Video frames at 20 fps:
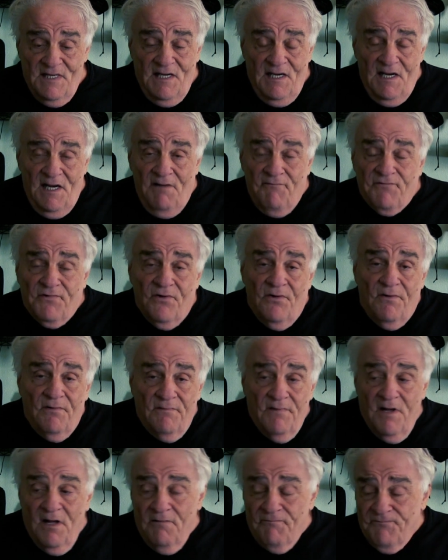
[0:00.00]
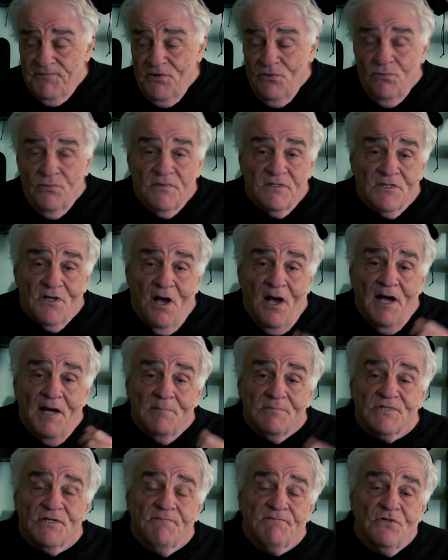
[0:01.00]
after a few
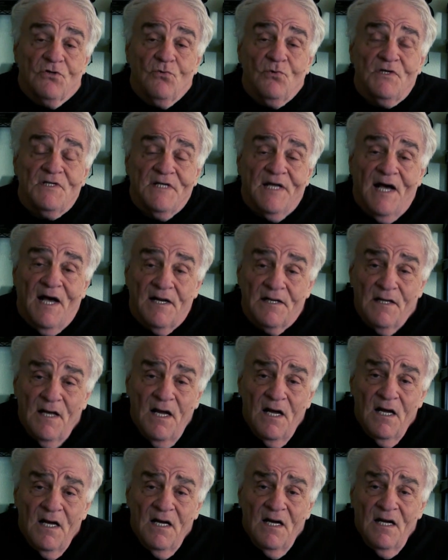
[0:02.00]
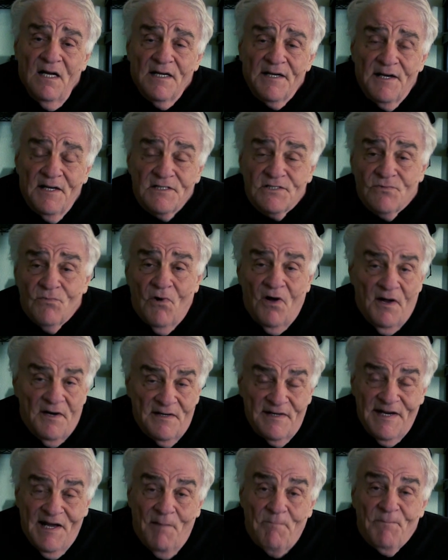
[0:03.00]
times of doing that, guess what?
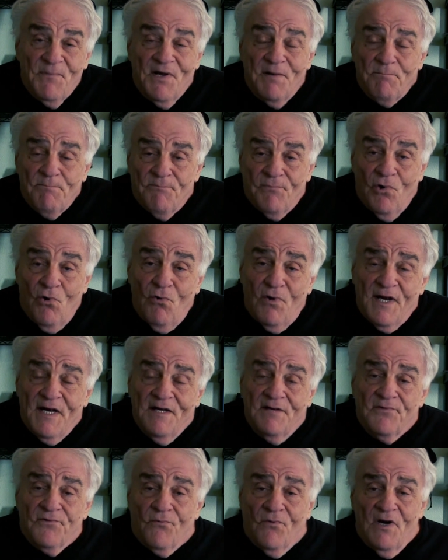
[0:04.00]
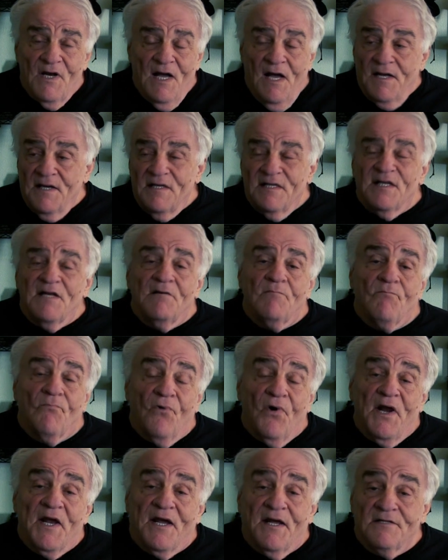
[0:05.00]
Yep, it broke in three. It didn't
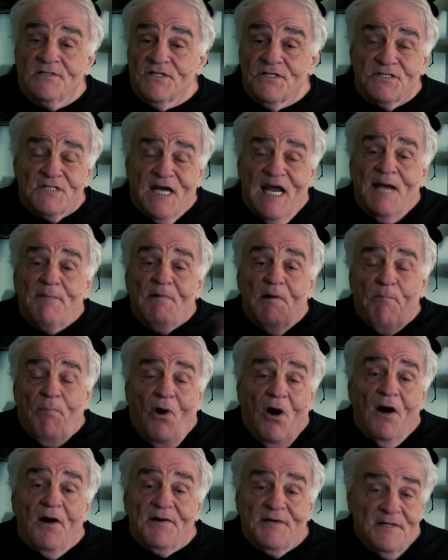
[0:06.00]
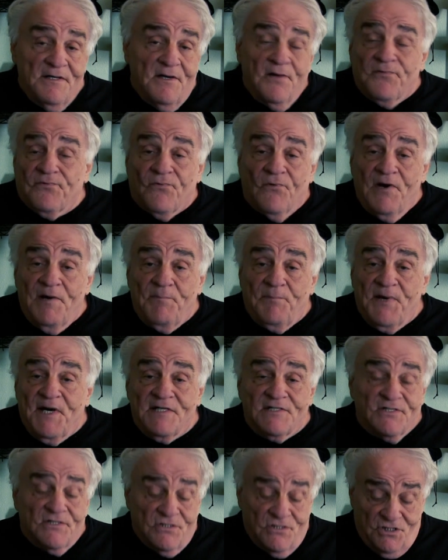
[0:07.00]
break. It just came apart into three
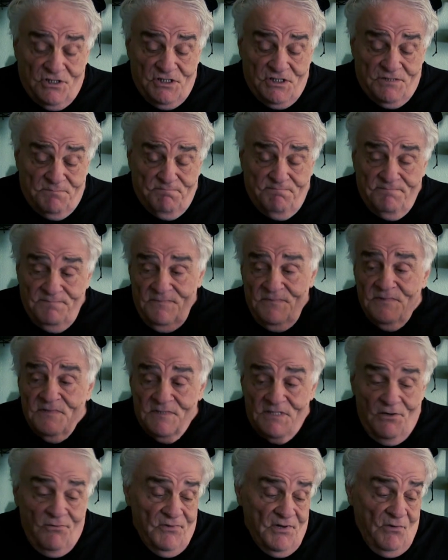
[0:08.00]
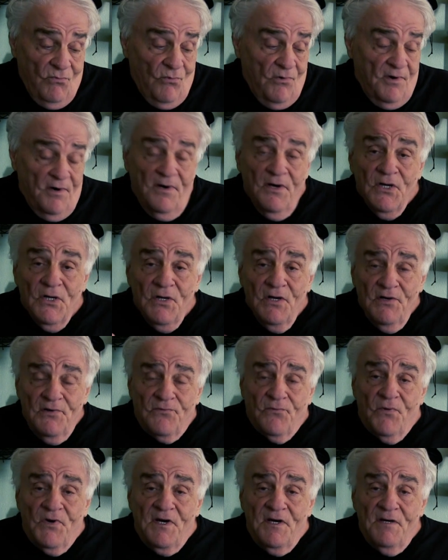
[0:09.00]
pieces. Just there they were,
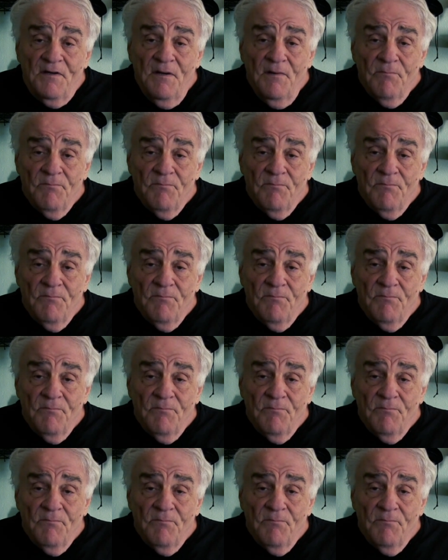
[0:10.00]
three